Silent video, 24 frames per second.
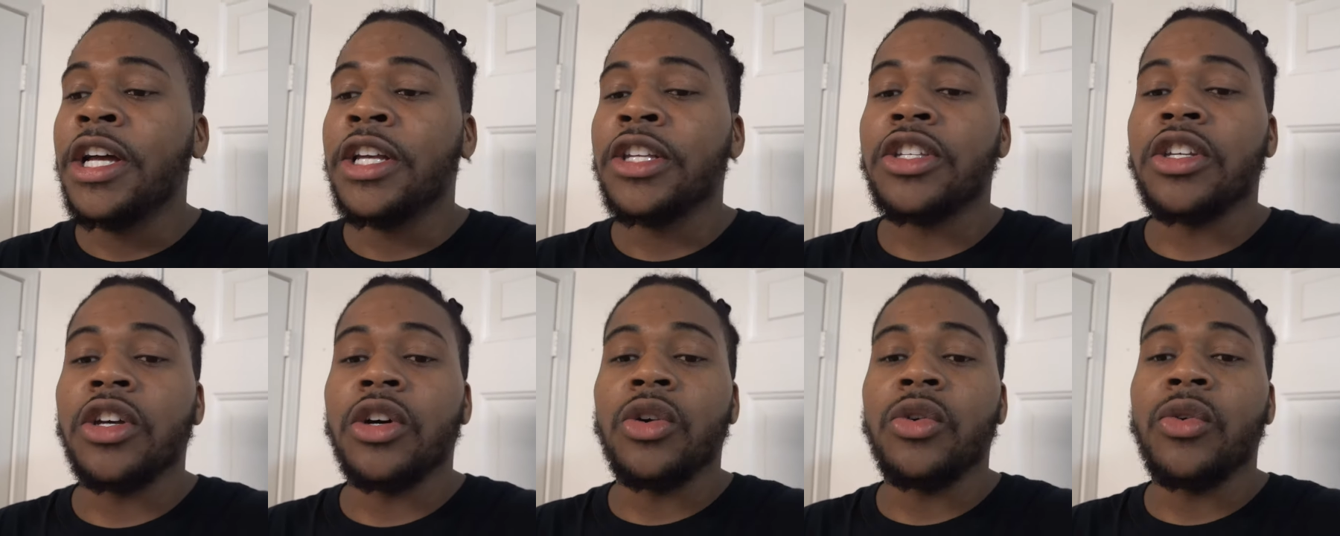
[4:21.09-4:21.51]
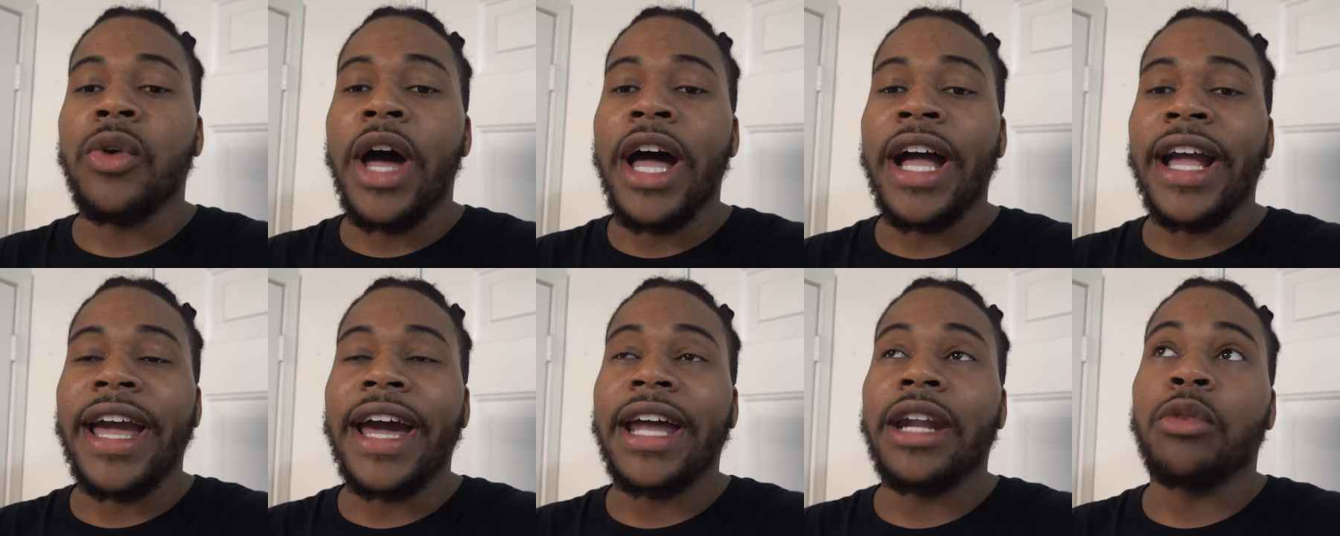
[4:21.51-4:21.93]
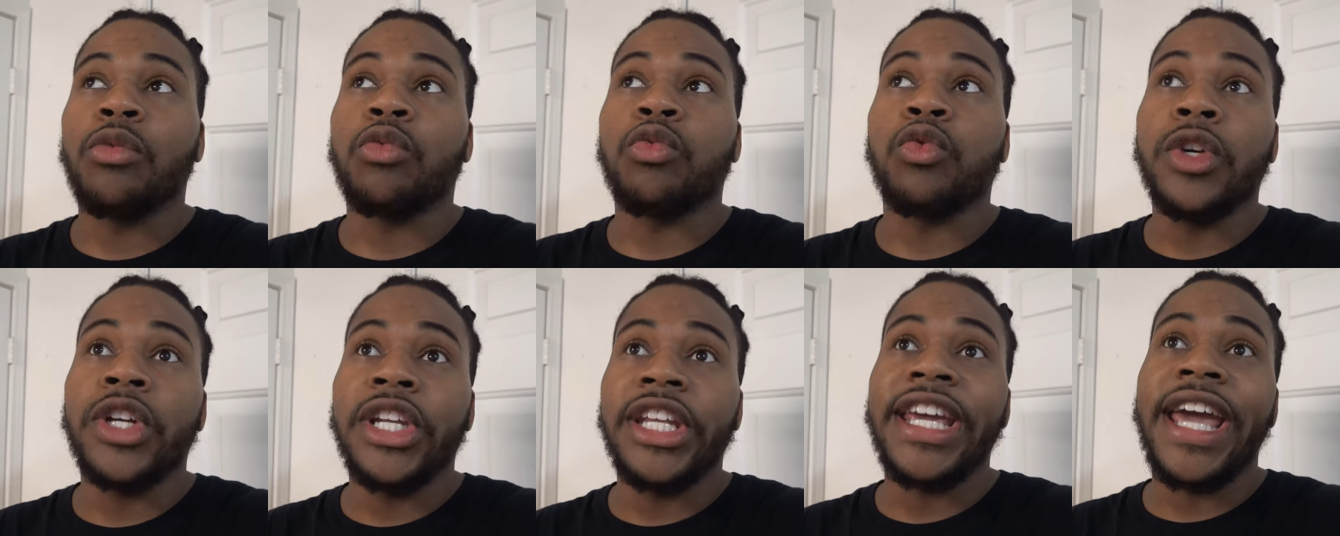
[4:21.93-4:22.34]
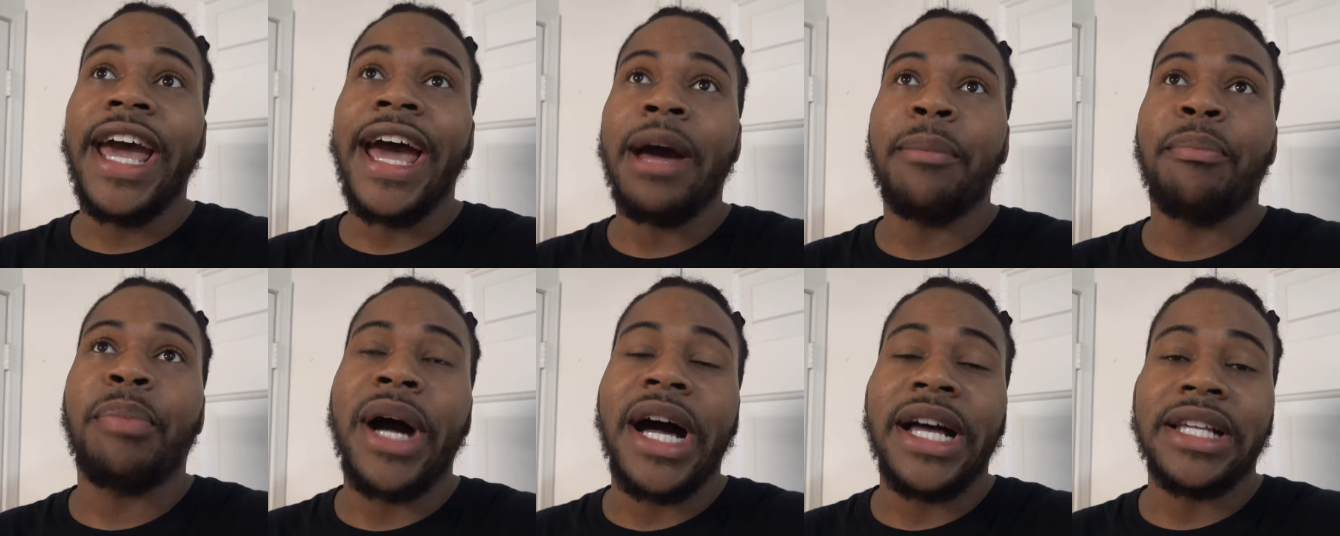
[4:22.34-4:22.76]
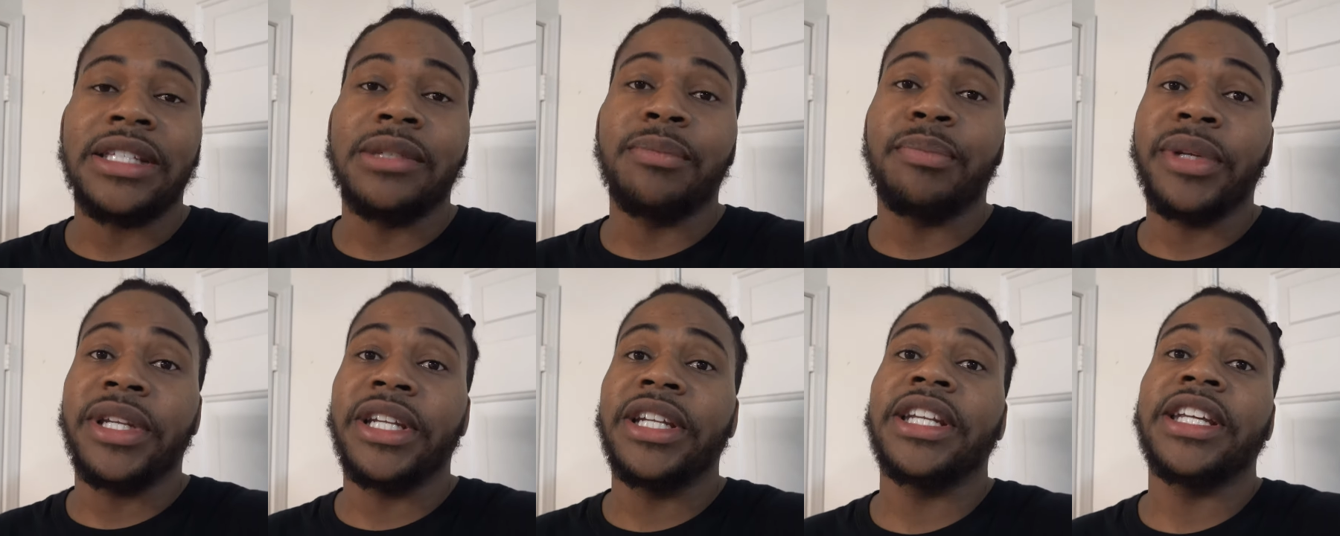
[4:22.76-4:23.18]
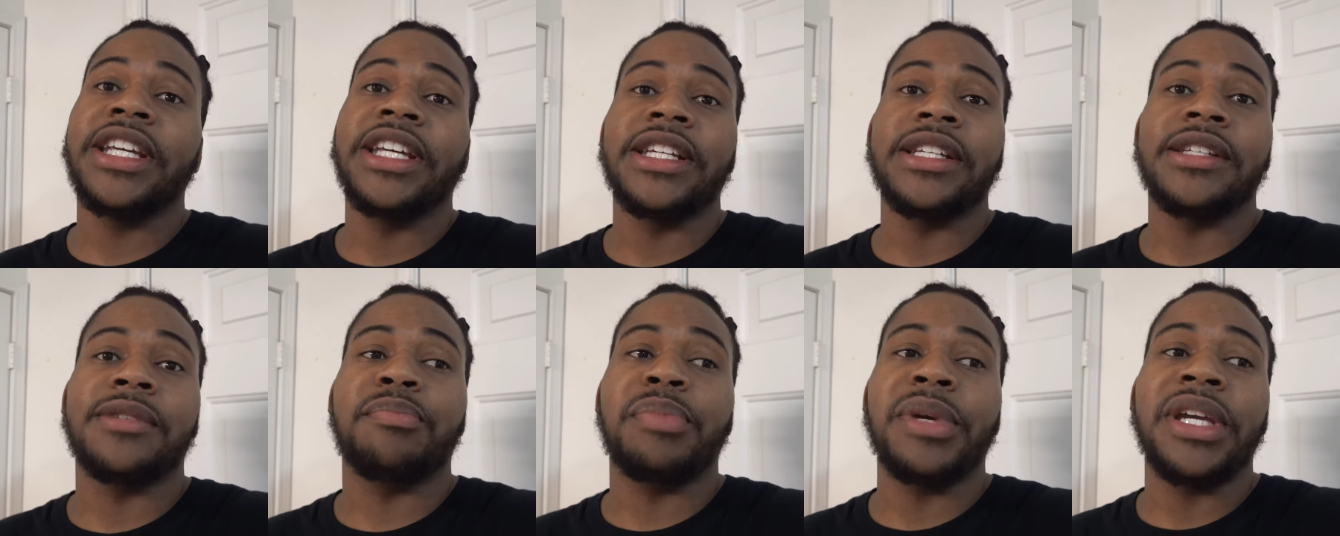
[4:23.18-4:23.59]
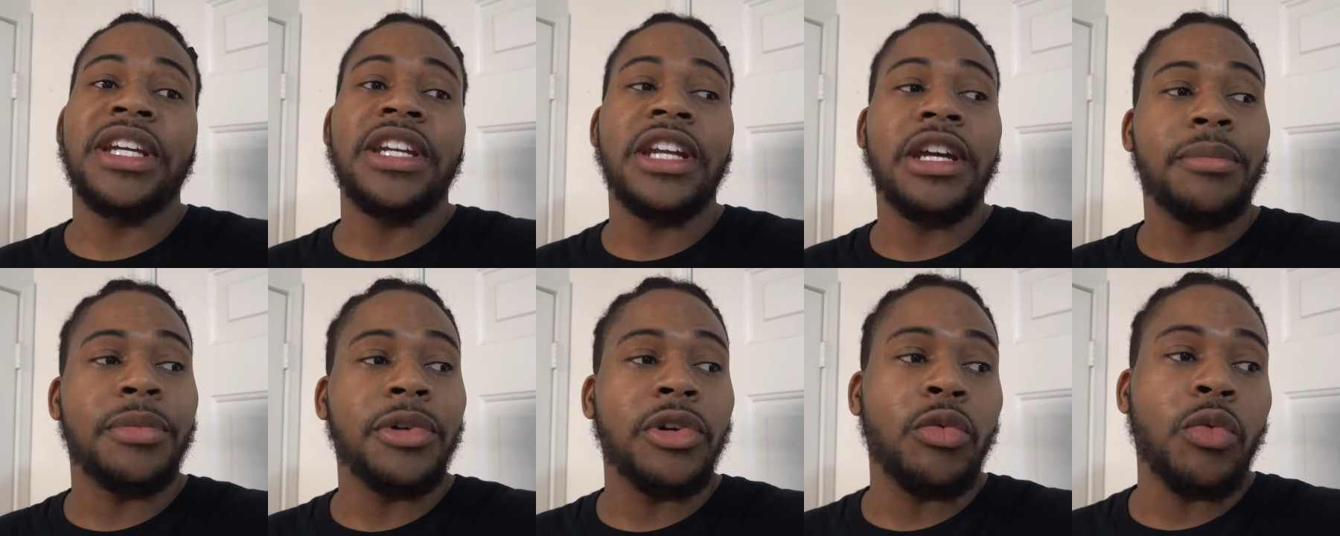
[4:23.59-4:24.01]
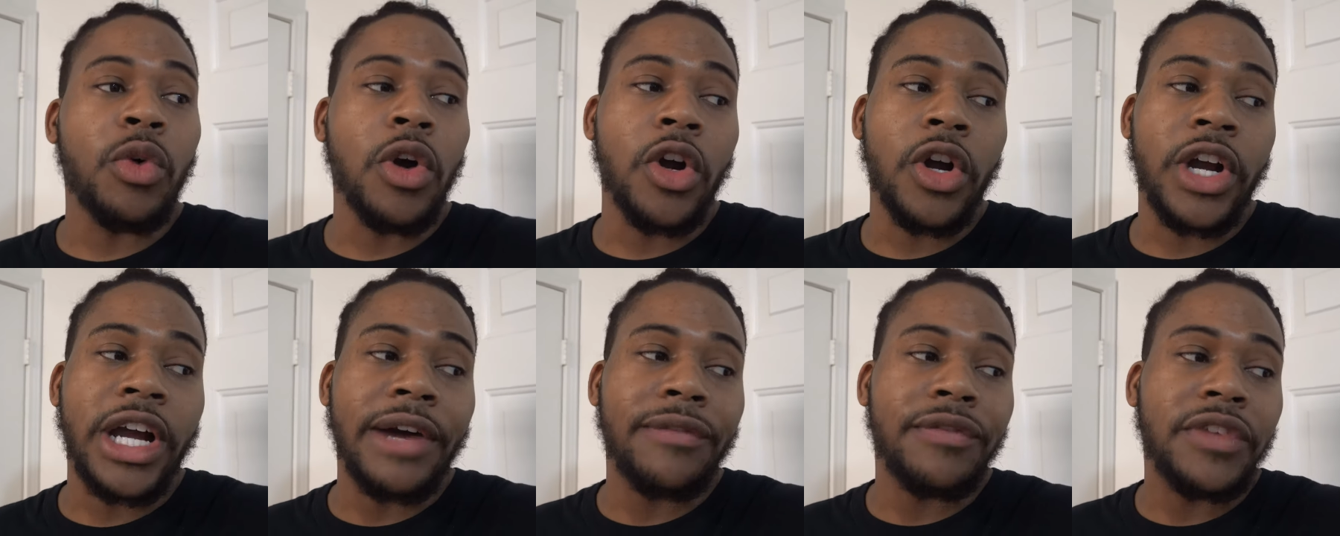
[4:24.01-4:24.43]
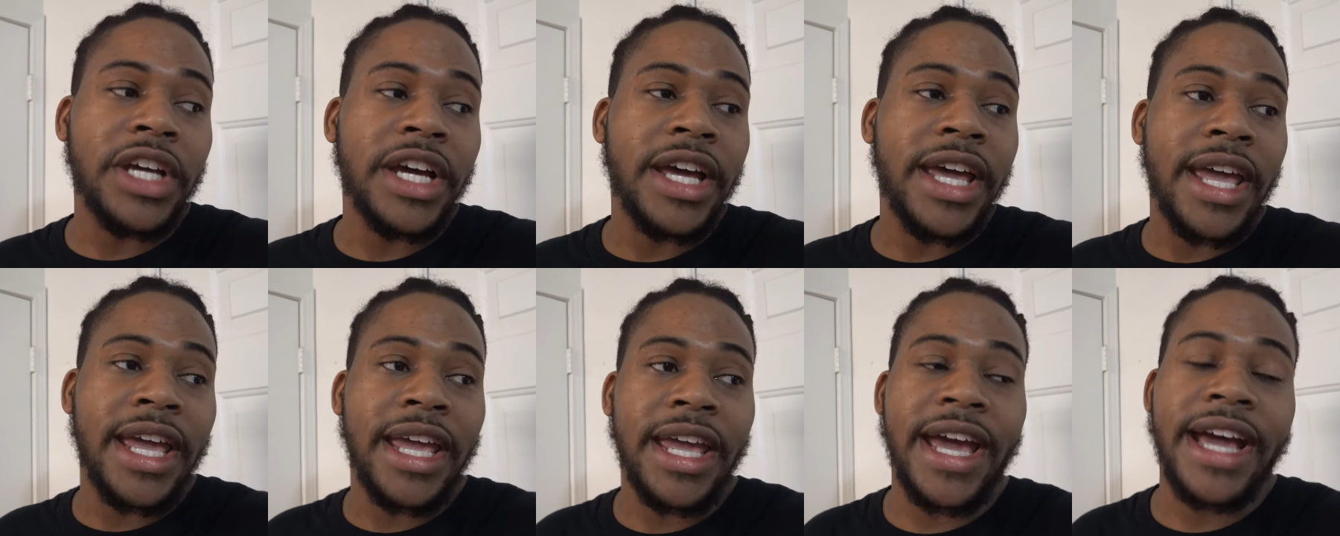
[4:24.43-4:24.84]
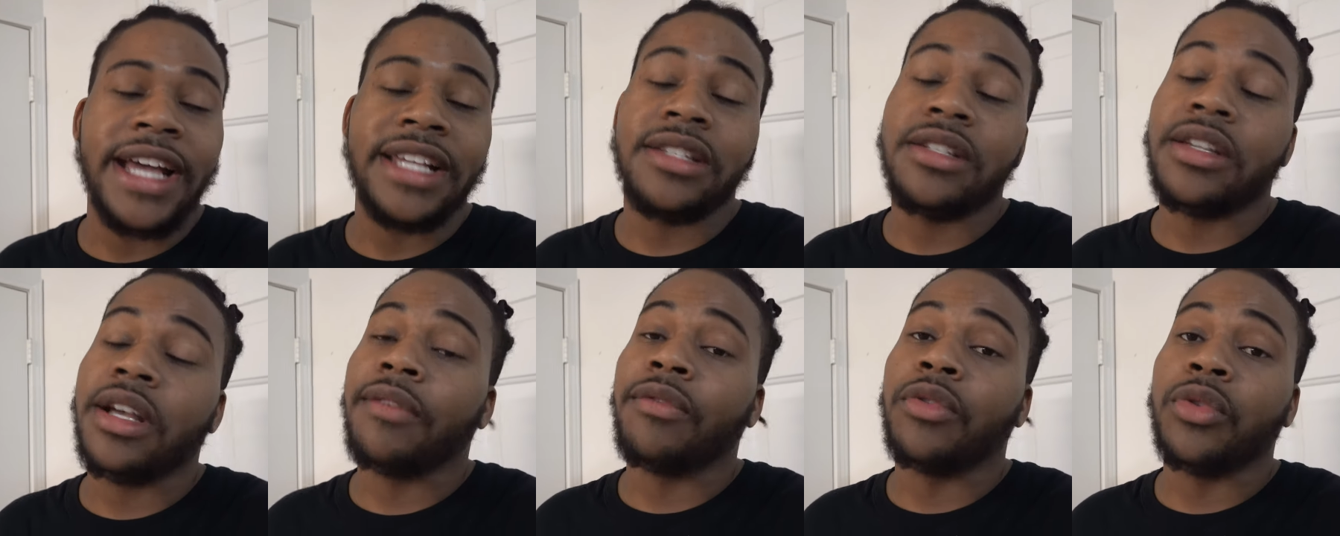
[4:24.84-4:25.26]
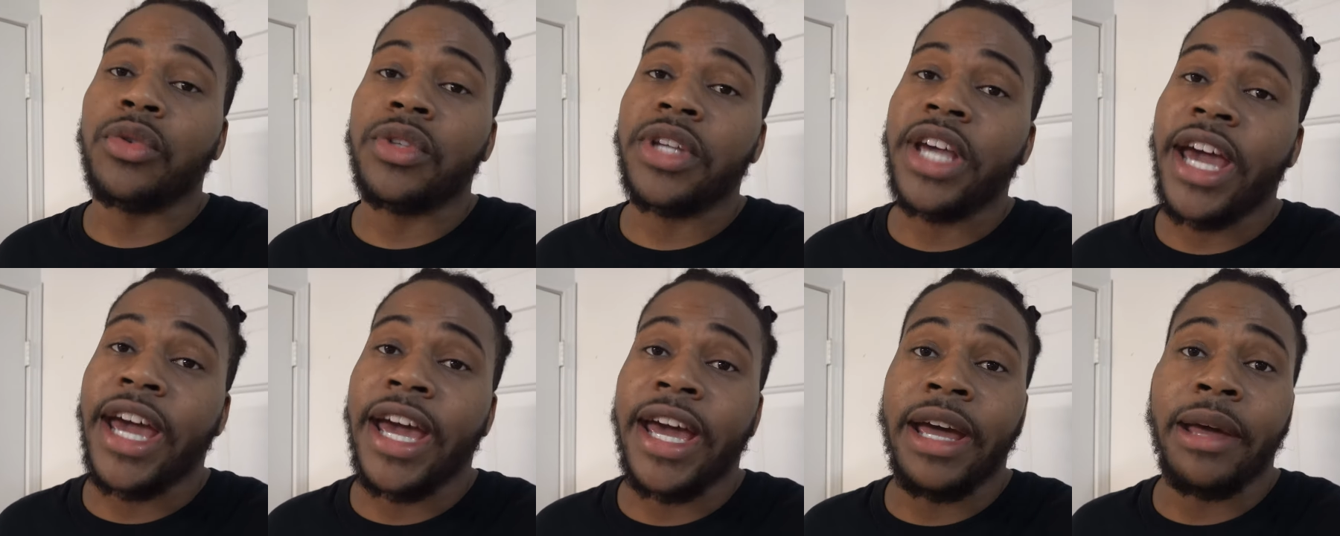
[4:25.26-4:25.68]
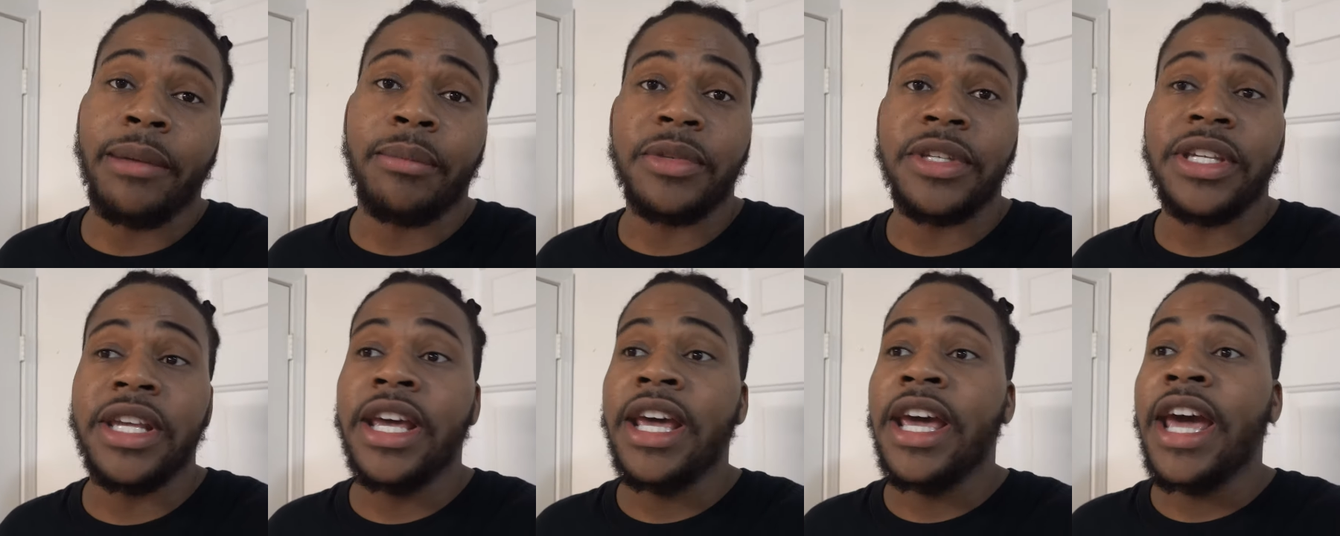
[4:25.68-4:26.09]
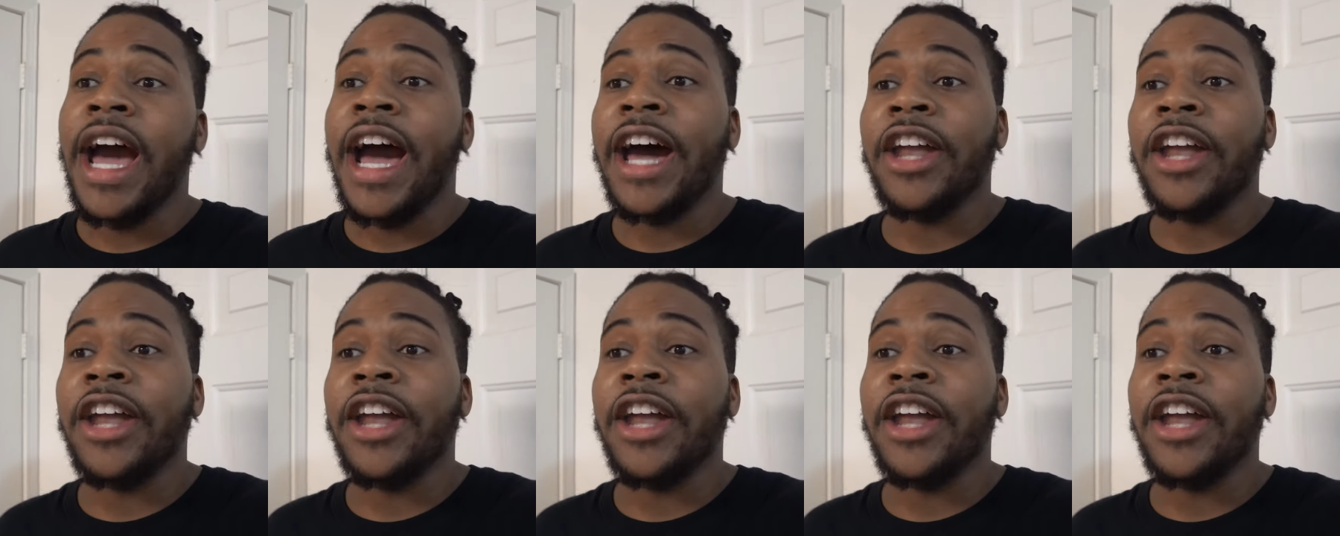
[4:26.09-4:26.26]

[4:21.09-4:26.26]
So I got a really high possibility of being able to work. I've done AI several times.